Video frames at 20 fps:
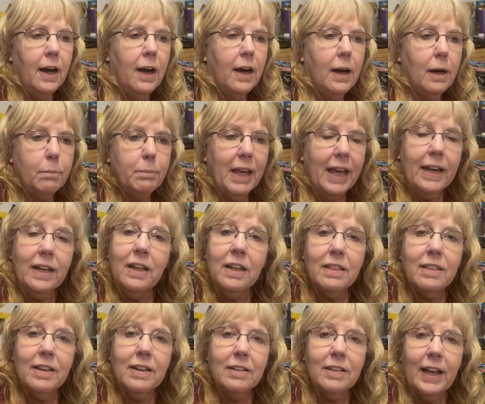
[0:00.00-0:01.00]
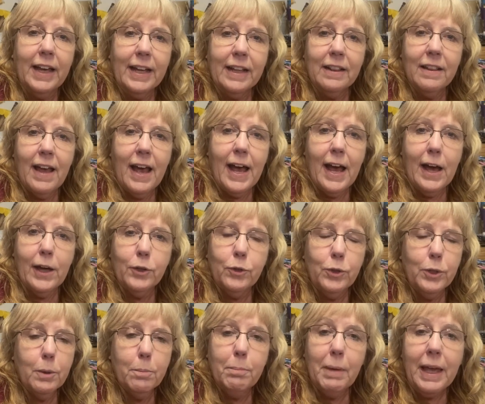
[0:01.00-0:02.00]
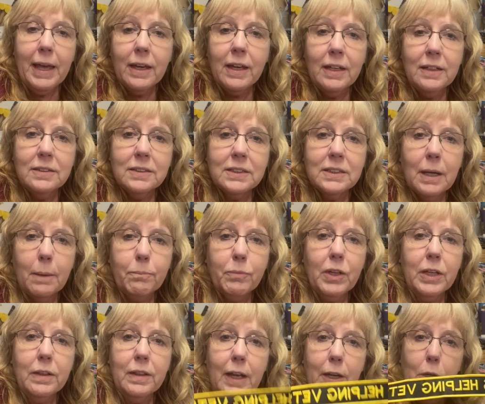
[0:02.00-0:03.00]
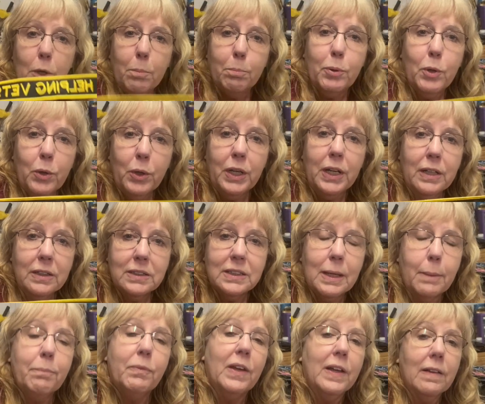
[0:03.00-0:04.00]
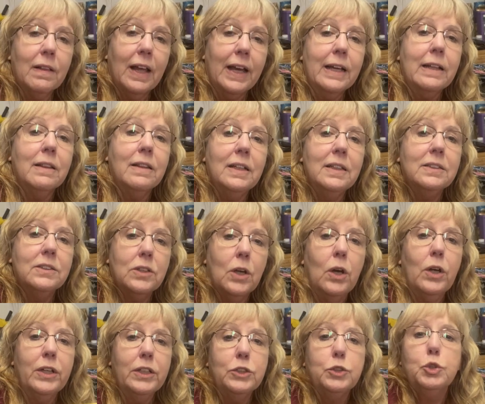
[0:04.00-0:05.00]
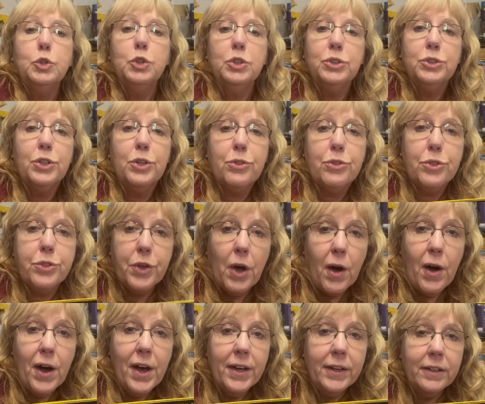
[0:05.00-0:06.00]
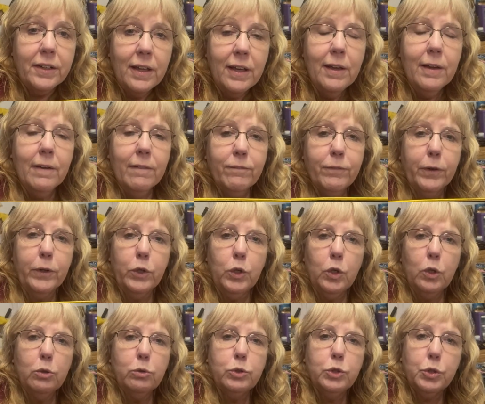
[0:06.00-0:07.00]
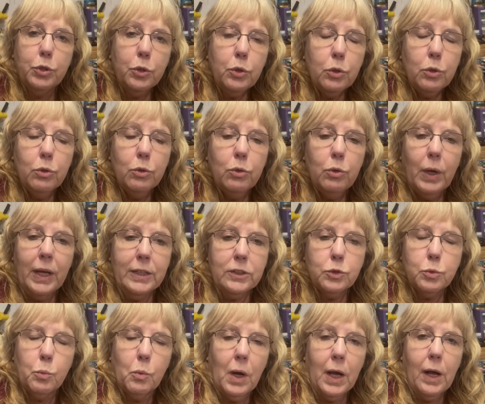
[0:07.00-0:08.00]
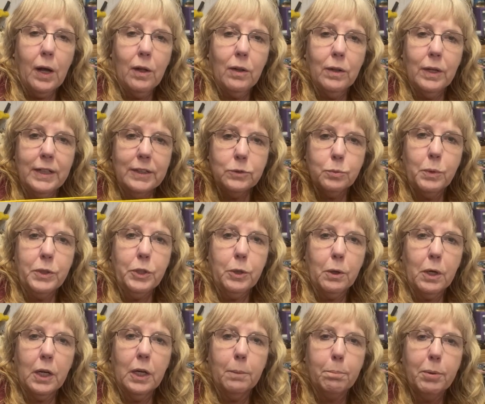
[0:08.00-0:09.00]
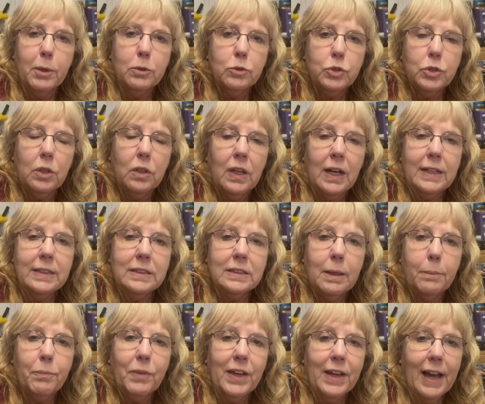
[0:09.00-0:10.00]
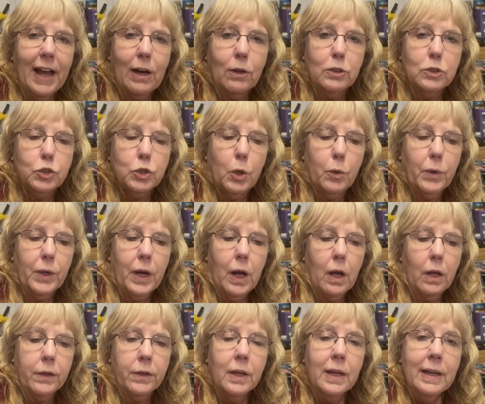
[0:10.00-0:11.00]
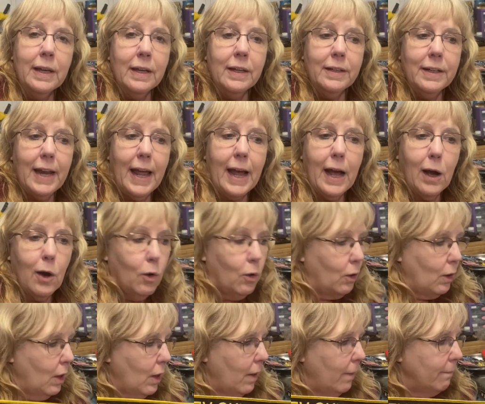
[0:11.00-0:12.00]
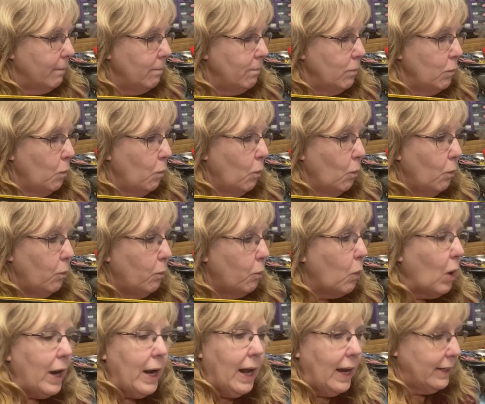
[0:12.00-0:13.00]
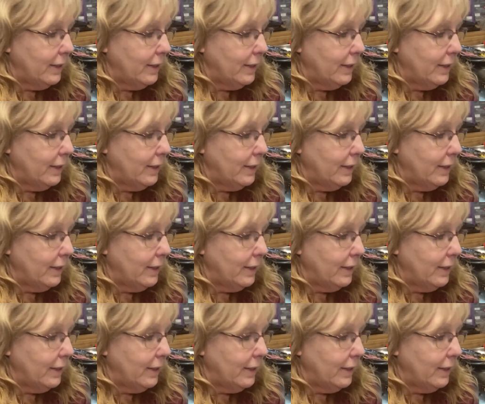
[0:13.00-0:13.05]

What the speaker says: anything like that, or you're making something that you're putting something like this on. It's just a thought for you too, as well as when you're going to personalize something, how to sew it on. Now, what